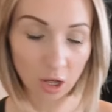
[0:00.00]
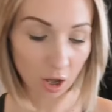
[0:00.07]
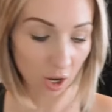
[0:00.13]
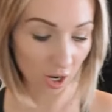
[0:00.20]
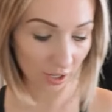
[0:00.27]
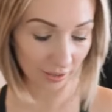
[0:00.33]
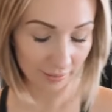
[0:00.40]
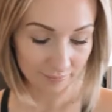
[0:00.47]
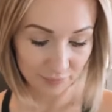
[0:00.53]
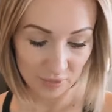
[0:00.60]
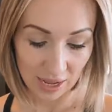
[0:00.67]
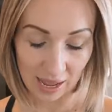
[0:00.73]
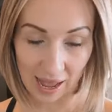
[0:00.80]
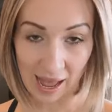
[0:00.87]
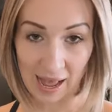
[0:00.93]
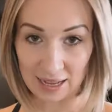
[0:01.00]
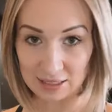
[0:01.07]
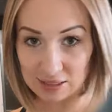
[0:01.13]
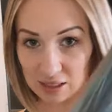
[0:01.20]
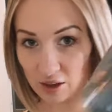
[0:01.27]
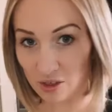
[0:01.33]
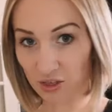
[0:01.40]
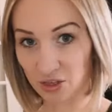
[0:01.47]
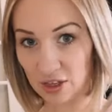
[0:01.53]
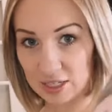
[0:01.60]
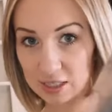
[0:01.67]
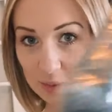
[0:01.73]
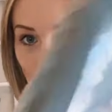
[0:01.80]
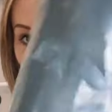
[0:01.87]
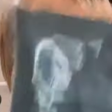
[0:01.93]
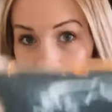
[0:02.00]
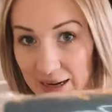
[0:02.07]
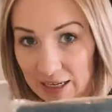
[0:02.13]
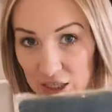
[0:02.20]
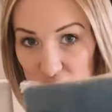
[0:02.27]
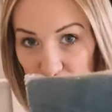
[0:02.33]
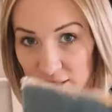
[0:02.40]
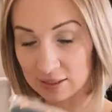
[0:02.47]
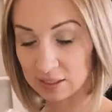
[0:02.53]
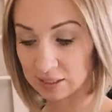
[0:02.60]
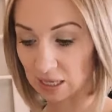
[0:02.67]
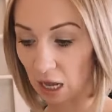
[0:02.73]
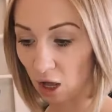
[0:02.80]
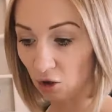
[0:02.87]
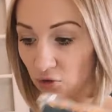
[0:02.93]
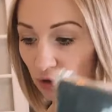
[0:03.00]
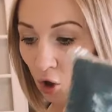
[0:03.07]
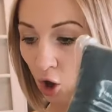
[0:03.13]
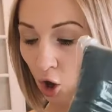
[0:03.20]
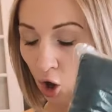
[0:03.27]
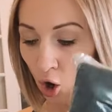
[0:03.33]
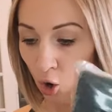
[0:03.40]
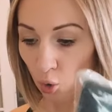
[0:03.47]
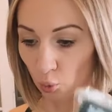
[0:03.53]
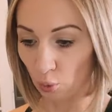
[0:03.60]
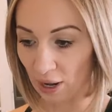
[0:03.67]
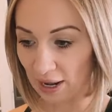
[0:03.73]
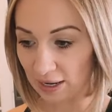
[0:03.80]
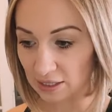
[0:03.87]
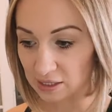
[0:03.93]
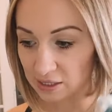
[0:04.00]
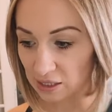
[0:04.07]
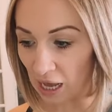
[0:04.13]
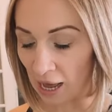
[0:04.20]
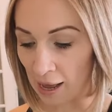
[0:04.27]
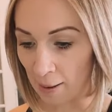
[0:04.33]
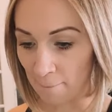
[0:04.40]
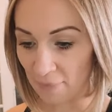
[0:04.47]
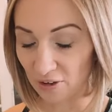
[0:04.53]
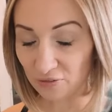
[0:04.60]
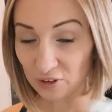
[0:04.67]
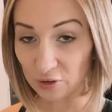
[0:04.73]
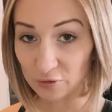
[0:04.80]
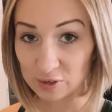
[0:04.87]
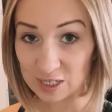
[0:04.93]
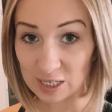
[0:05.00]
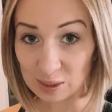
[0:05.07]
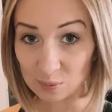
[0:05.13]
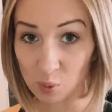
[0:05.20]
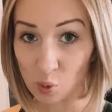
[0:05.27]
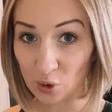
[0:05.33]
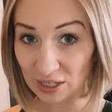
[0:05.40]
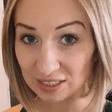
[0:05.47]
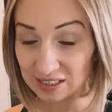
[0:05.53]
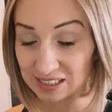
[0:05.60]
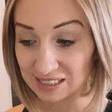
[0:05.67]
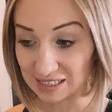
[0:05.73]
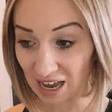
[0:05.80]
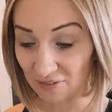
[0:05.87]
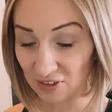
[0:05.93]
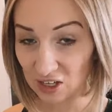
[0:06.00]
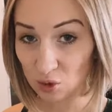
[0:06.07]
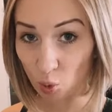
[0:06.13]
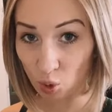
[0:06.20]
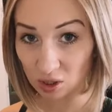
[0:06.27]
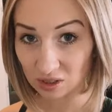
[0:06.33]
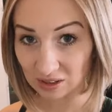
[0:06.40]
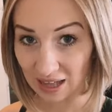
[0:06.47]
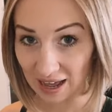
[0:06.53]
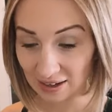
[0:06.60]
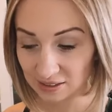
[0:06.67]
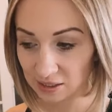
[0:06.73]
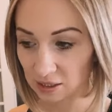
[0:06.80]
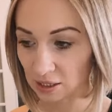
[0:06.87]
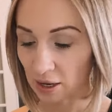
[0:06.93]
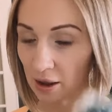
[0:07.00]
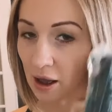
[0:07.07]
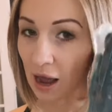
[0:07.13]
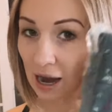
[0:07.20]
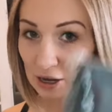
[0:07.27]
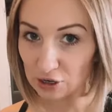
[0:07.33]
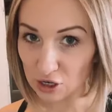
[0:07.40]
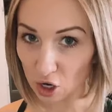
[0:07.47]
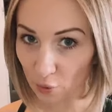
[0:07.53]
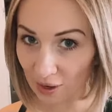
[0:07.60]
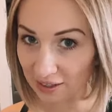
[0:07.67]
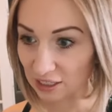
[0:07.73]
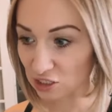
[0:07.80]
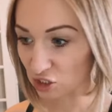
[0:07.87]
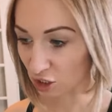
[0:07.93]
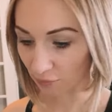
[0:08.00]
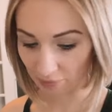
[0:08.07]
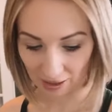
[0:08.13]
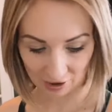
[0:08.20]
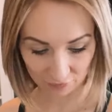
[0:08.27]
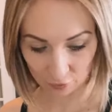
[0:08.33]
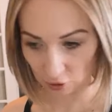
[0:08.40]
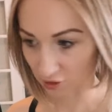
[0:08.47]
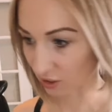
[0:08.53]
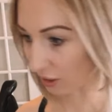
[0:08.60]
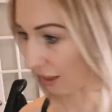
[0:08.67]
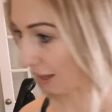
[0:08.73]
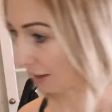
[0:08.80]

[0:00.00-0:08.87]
long as this package itself weighs 15.7 or less, I know I can ship that first